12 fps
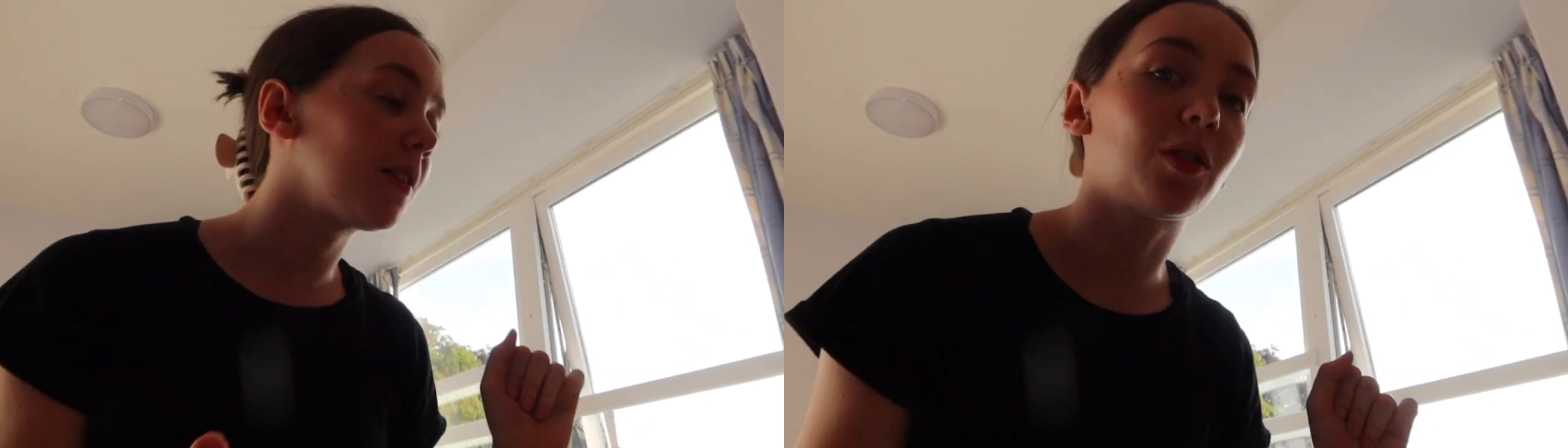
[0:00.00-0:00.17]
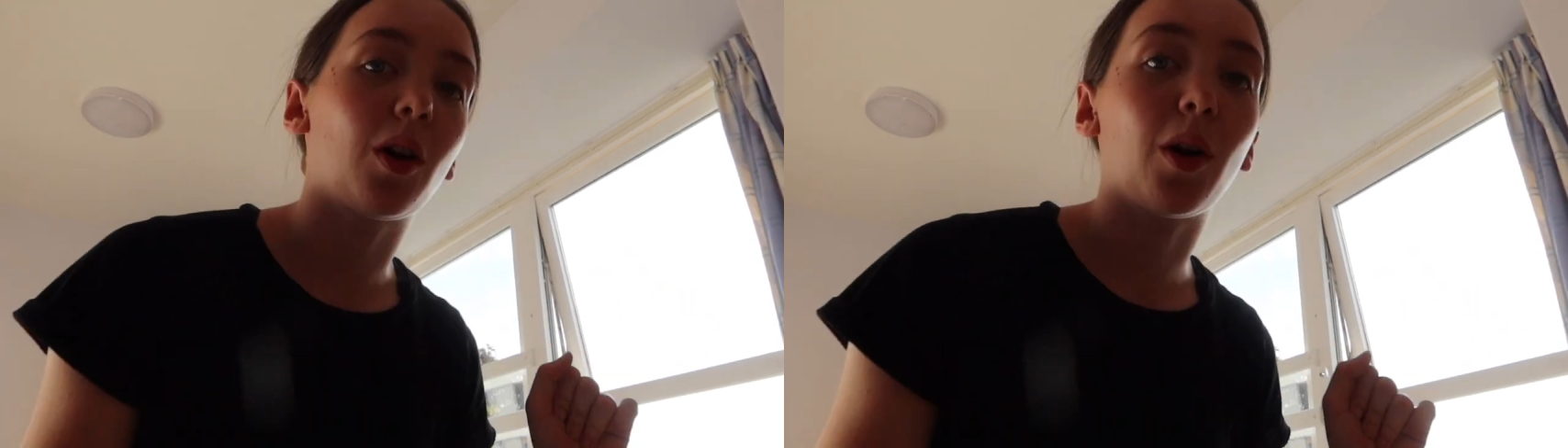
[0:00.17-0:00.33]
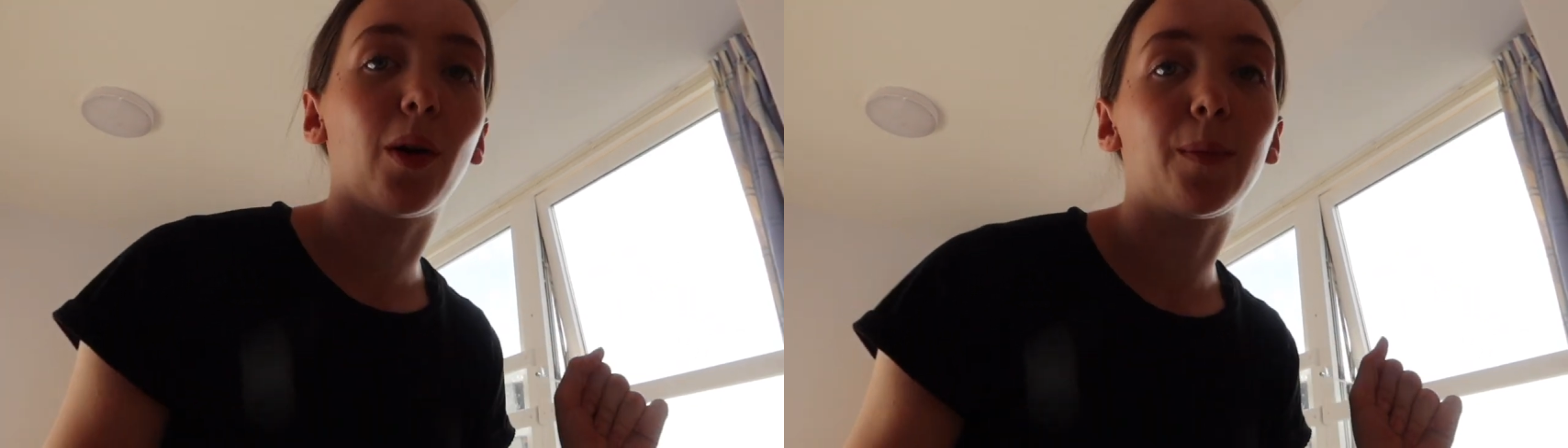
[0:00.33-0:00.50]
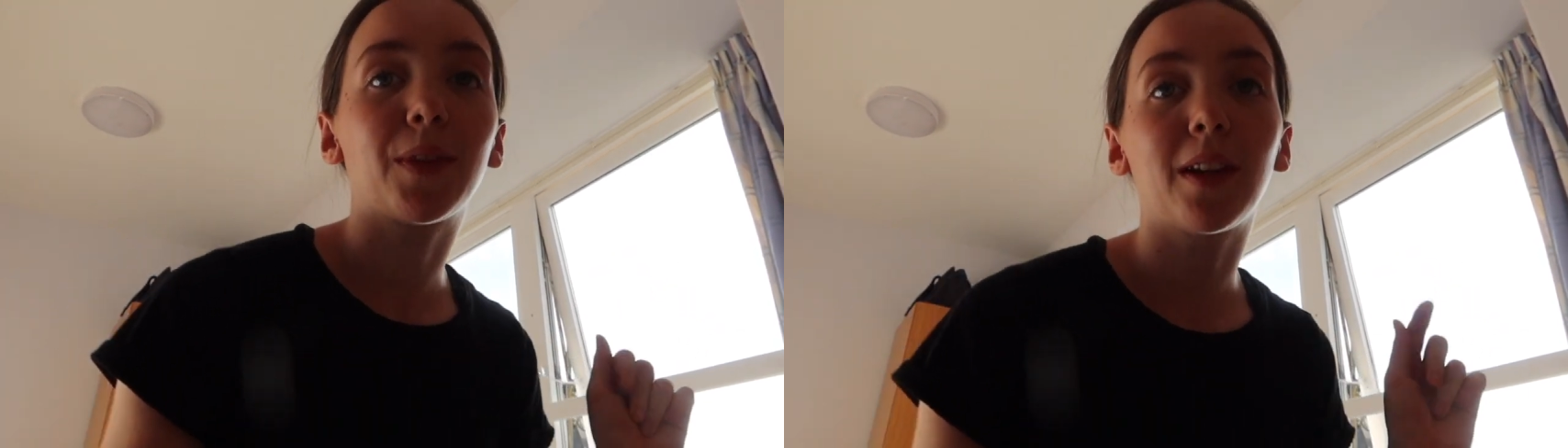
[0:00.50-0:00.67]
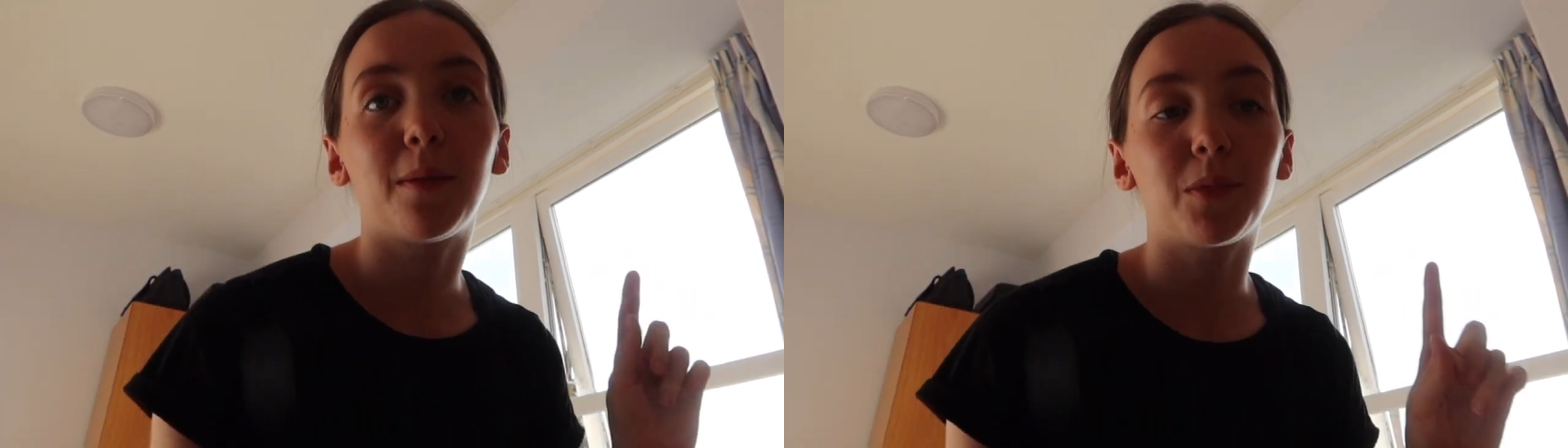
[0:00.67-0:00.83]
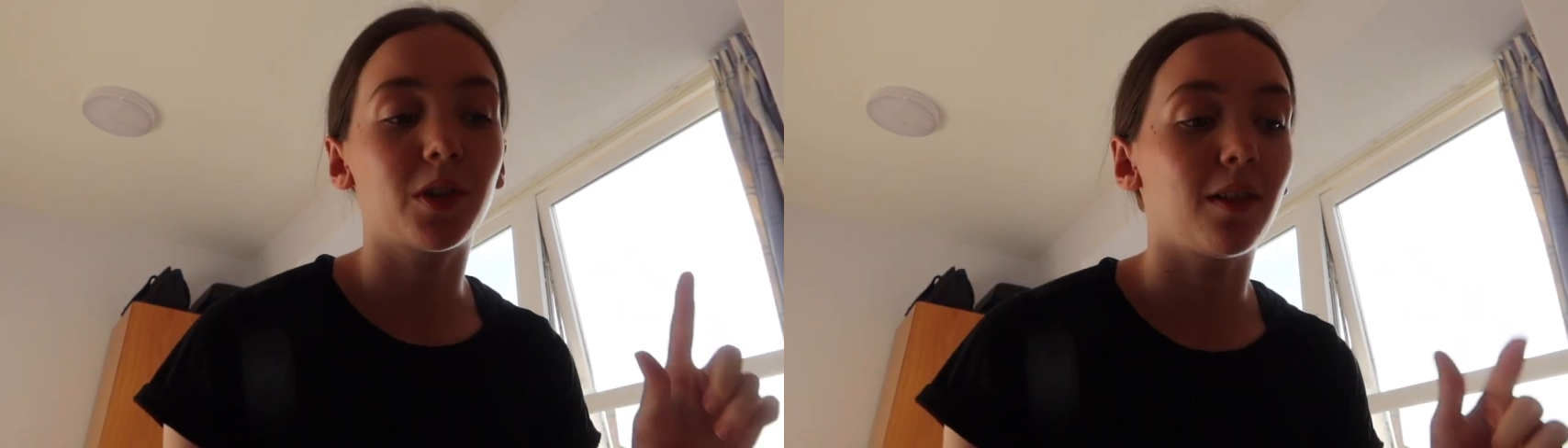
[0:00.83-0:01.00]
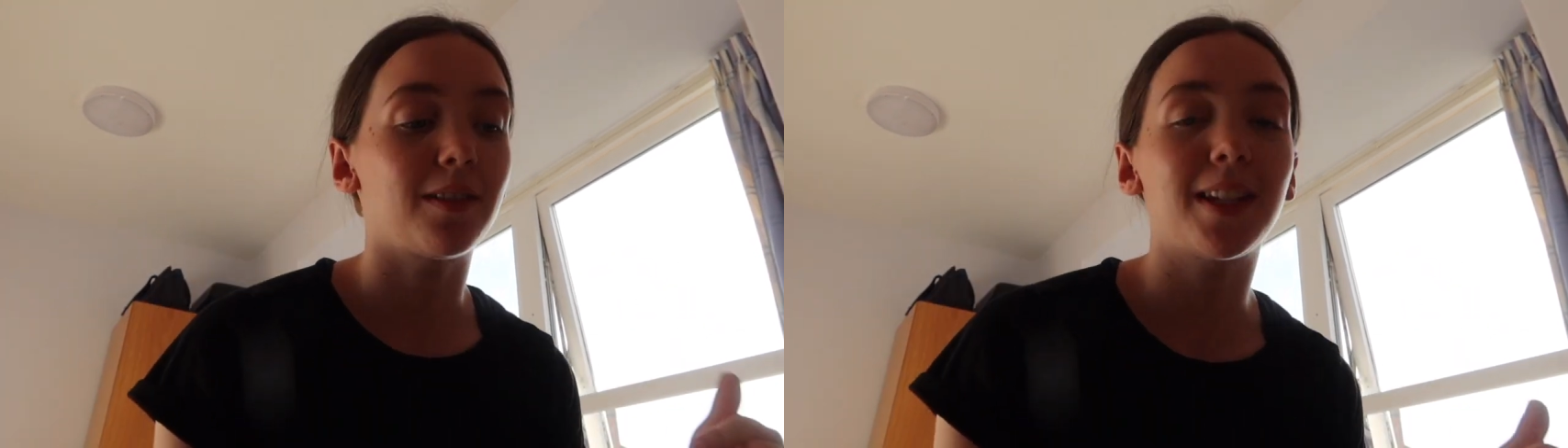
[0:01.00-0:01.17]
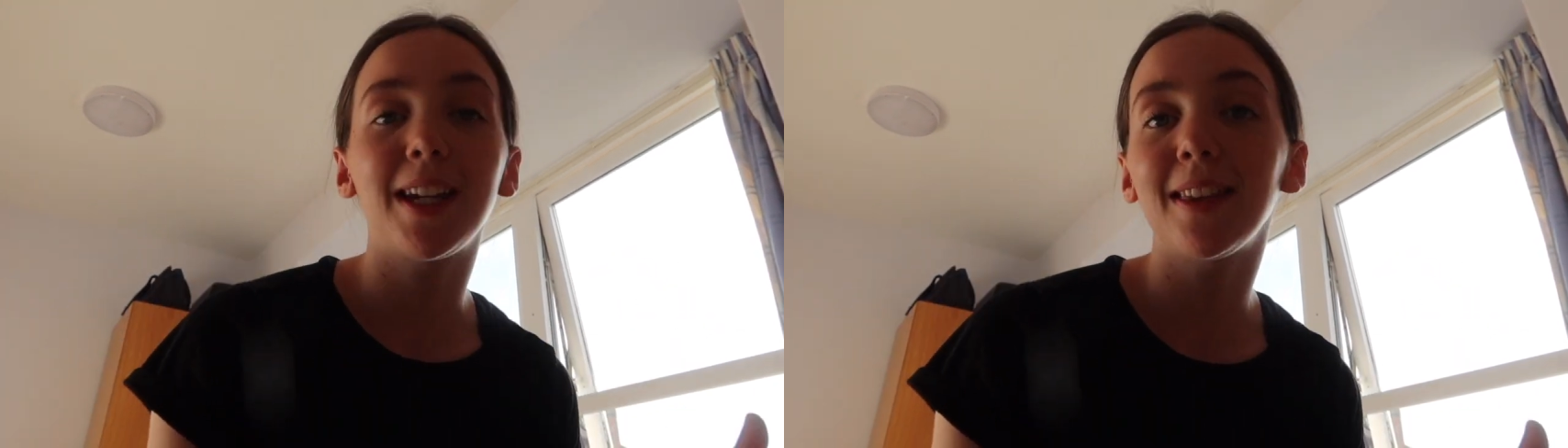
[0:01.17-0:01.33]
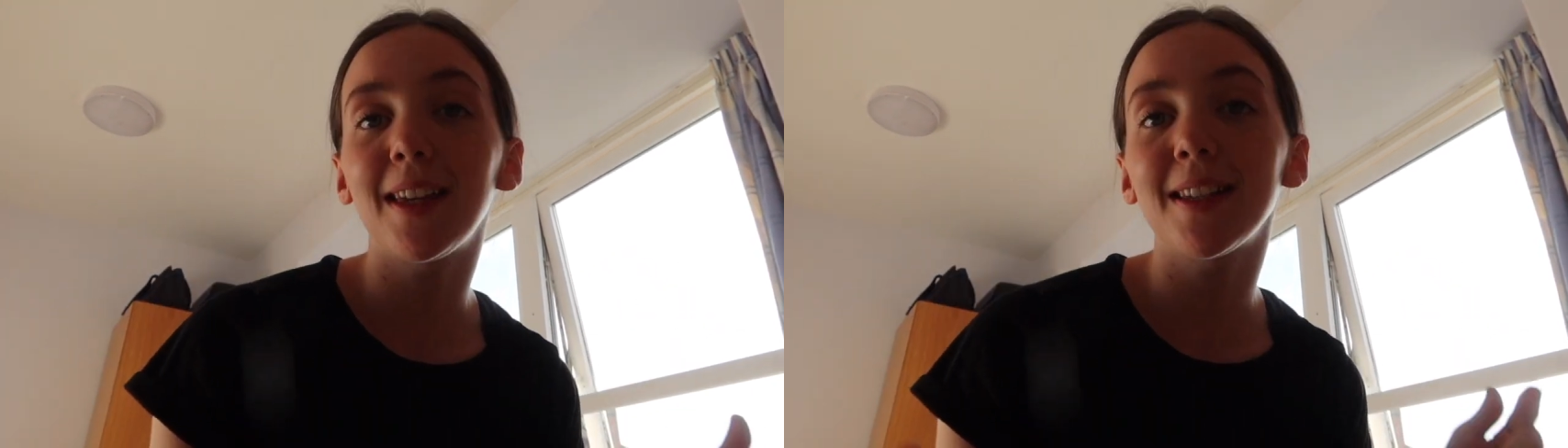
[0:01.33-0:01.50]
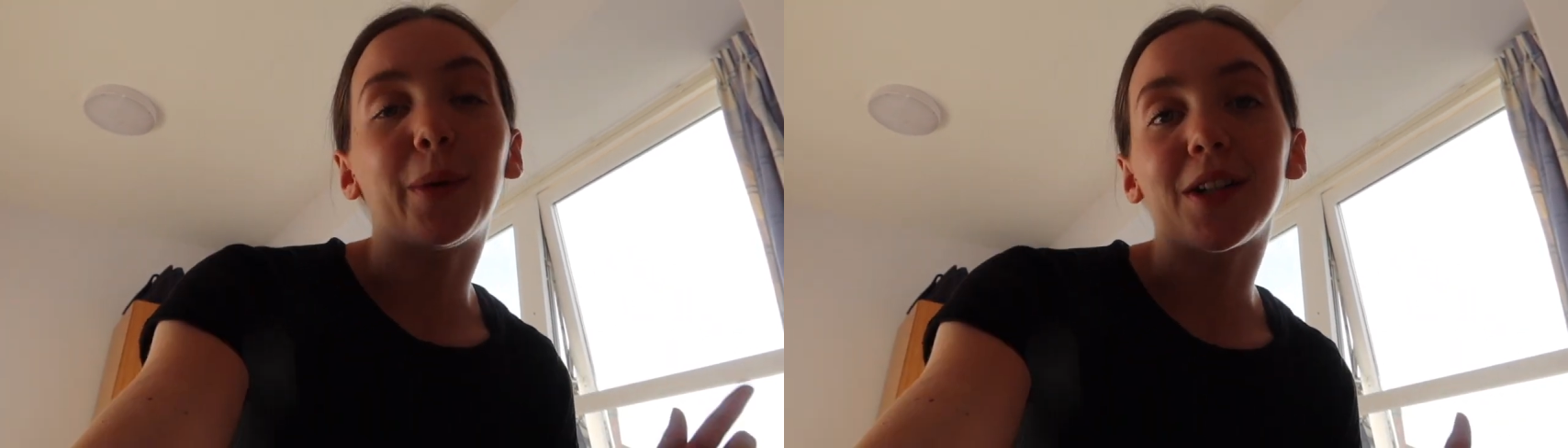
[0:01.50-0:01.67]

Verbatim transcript: So I'm just going to eat this,